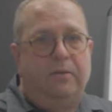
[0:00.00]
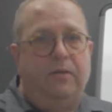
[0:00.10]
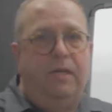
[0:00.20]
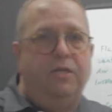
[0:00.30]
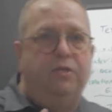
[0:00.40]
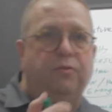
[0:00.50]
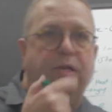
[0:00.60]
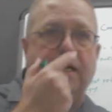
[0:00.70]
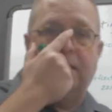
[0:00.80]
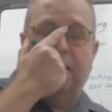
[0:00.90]
other issue
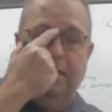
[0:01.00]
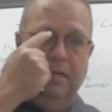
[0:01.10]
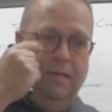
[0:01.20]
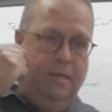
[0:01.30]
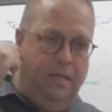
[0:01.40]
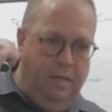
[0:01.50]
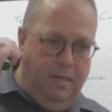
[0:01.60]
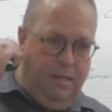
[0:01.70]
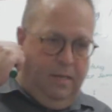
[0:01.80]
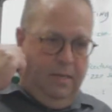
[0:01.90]
that
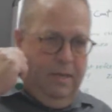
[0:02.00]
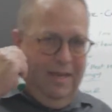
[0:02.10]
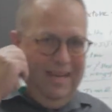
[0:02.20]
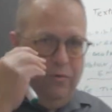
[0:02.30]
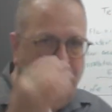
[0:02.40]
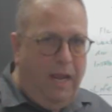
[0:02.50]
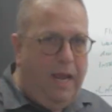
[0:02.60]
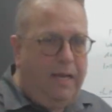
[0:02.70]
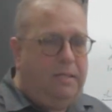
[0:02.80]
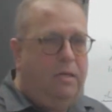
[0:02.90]

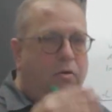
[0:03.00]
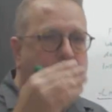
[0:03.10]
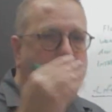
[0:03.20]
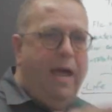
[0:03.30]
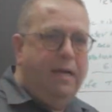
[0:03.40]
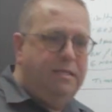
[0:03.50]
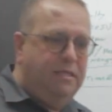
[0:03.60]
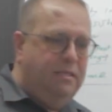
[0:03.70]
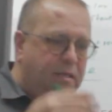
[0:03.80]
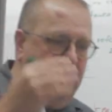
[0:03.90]
create
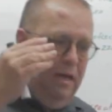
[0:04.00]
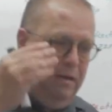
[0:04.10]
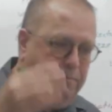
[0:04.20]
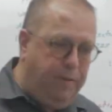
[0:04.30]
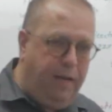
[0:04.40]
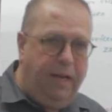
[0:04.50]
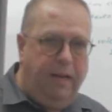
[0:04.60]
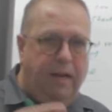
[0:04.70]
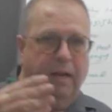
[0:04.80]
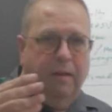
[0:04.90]
cracks and
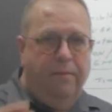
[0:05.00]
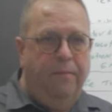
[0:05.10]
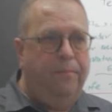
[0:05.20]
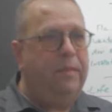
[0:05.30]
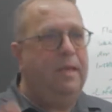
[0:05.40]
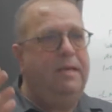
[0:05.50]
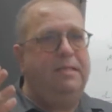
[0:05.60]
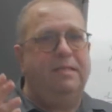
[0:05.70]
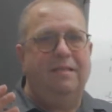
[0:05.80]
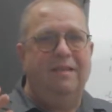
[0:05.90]
peeling
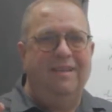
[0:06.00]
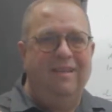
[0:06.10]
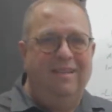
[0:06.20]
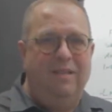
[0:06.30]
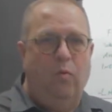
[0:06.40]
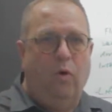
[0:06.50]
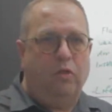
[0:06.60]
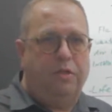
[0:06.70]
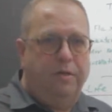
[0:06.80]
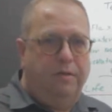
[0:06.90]
is the
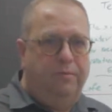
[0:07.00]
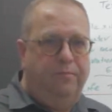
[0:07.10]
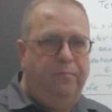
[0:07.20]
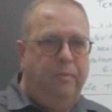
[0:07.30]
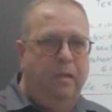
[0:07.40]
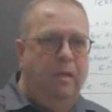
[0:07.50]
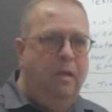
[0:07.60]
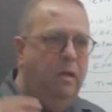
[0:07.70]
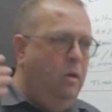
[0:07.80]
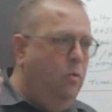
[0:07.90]
water.
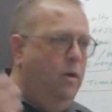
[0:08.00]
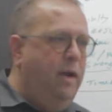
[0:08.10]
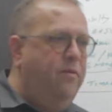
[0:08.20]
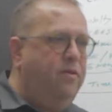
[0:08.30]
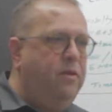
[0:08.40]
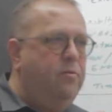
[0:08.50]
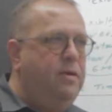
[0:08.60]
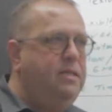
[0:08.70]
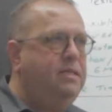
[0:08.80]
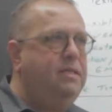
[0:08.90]
Wherever
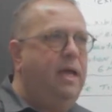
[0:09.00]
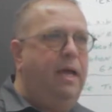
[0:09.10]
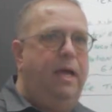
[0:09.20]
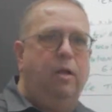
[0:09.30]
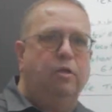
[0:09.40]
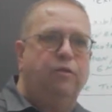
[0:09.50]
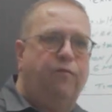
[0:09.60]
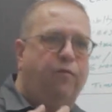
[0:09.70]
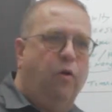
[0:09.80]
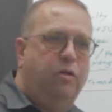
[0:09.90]
there is lots
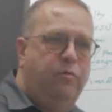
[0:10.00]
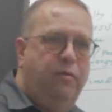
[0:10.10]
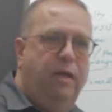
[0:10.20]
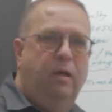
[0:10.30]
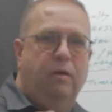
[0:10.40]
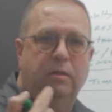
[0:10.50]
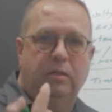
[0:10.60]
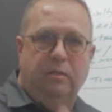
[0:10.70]
of watering